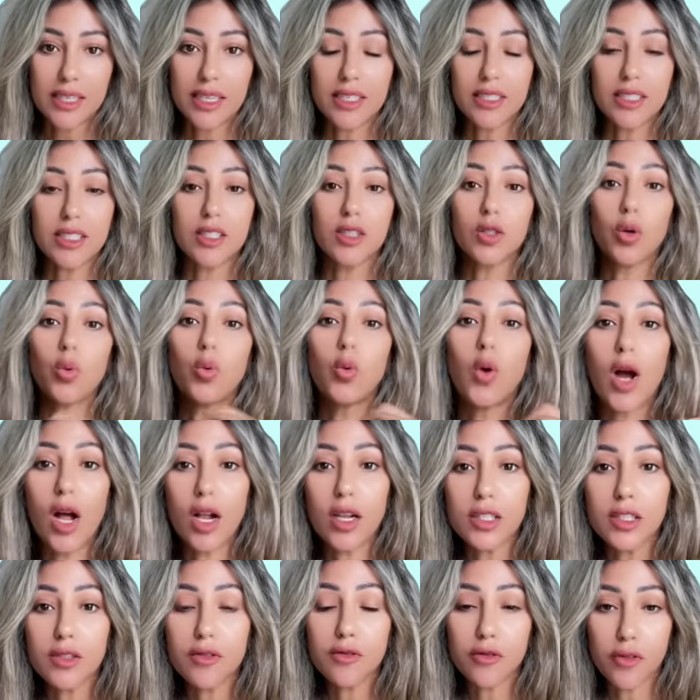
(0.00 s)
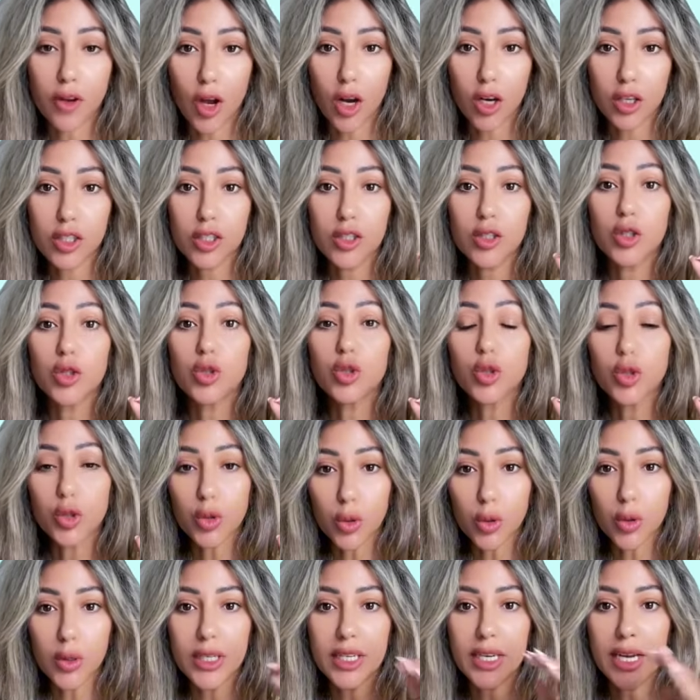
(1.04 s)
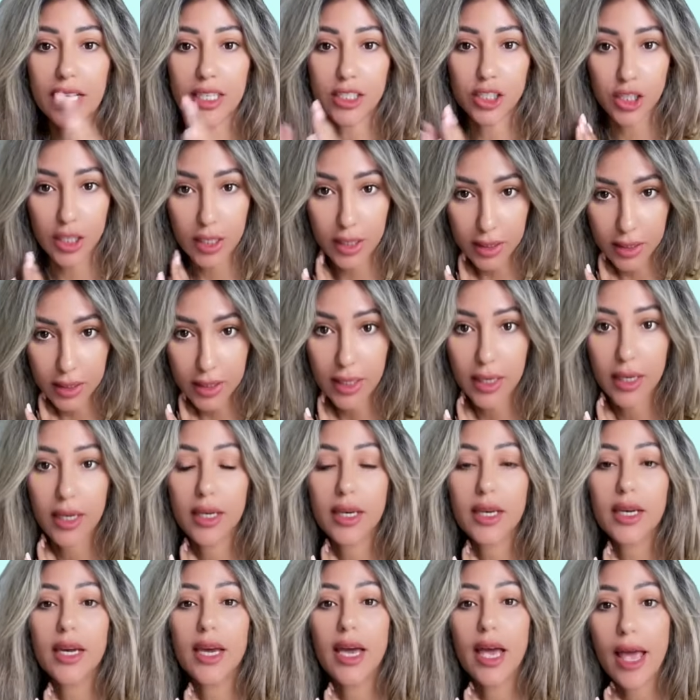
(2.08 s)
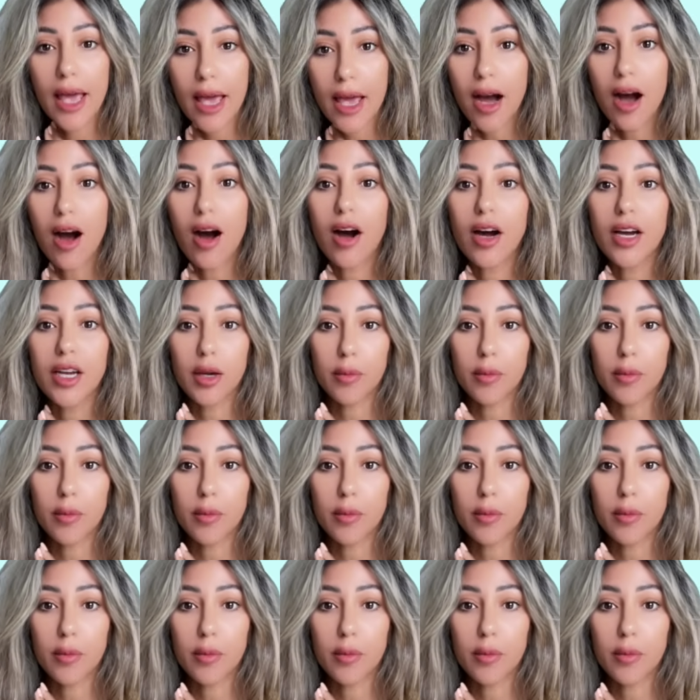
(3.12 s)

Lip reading: it's the world's first truly agentic AI